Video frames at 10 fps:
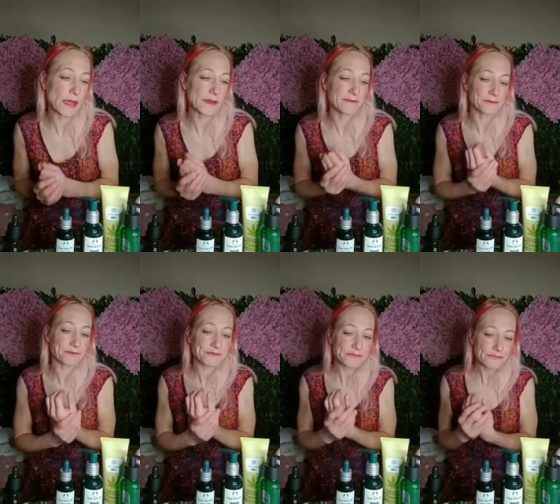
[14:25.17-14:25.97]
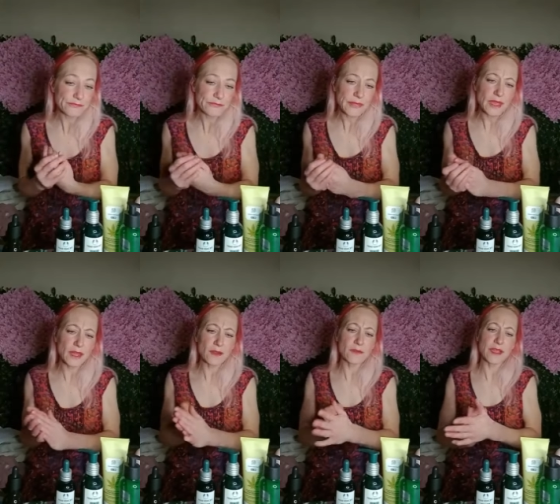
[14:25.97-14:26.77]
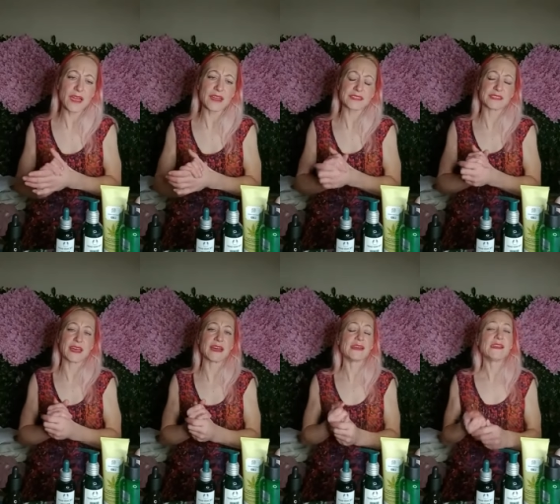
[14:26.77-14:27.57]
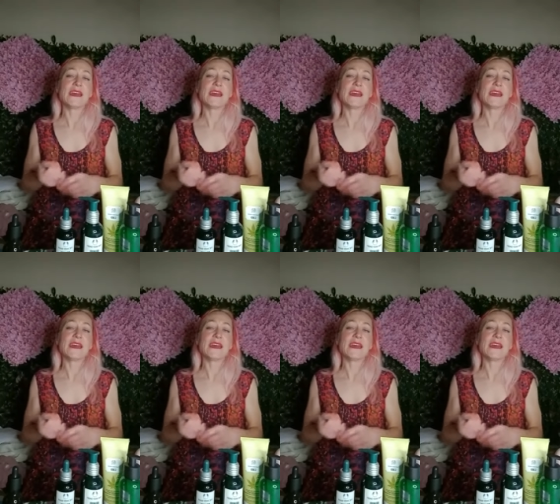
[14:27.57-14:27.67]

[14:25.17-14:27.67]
in regarding that.